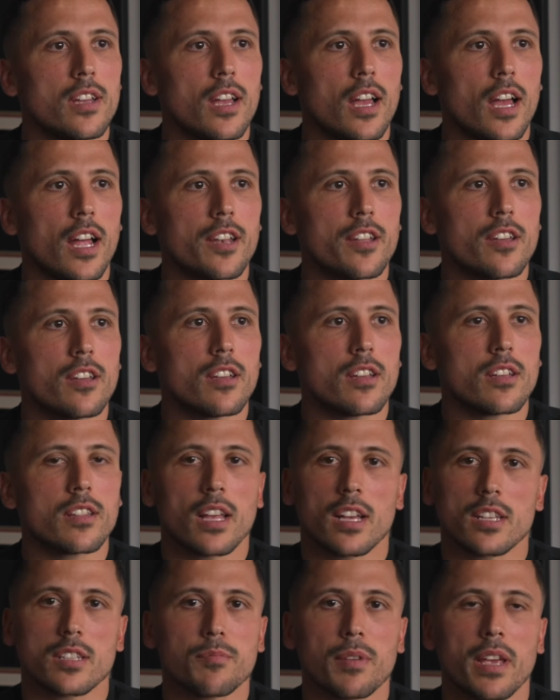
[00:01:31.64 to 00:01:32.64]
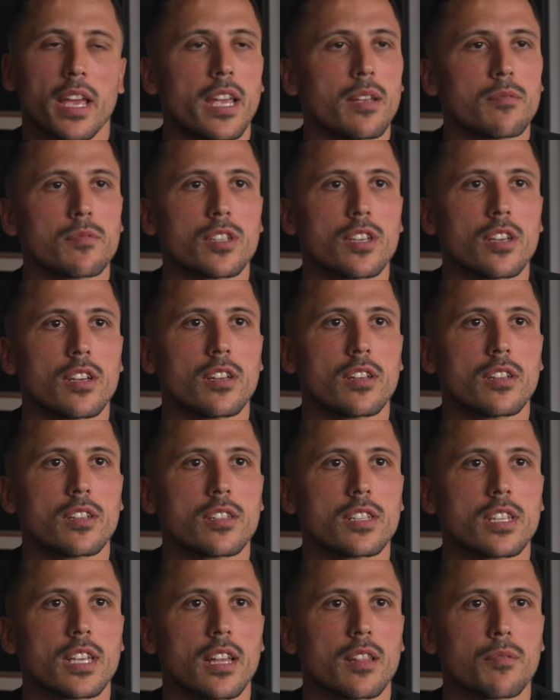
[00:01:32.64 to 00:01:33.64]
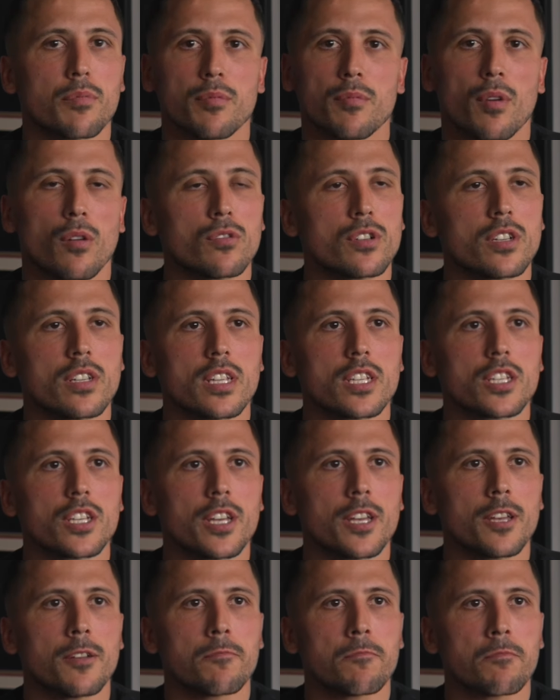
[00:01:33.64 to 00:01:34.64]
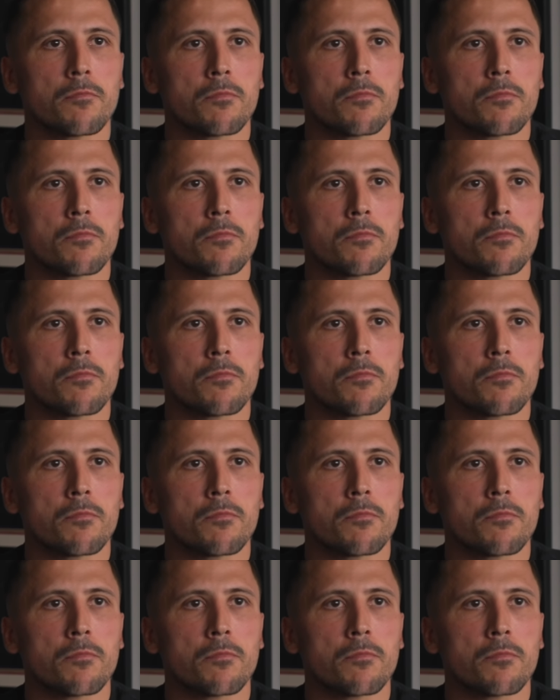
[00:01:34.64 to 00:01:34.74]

and that's my aim to get the promotion this year.